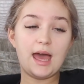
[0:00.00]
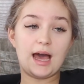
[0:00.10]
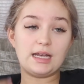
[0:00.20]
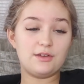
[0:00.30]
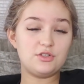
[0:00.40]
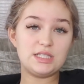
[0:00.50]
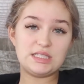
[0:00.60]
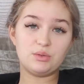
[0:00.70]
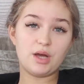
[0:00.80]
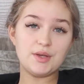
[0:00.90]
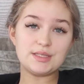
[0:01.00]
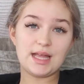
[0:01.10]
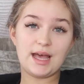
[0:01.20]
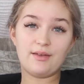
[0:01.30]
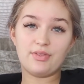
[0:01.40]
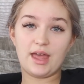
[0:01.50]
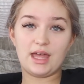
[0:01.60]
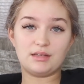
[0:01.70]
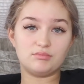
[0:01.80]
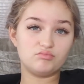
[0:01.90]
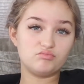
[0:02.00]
And if she still goes there, then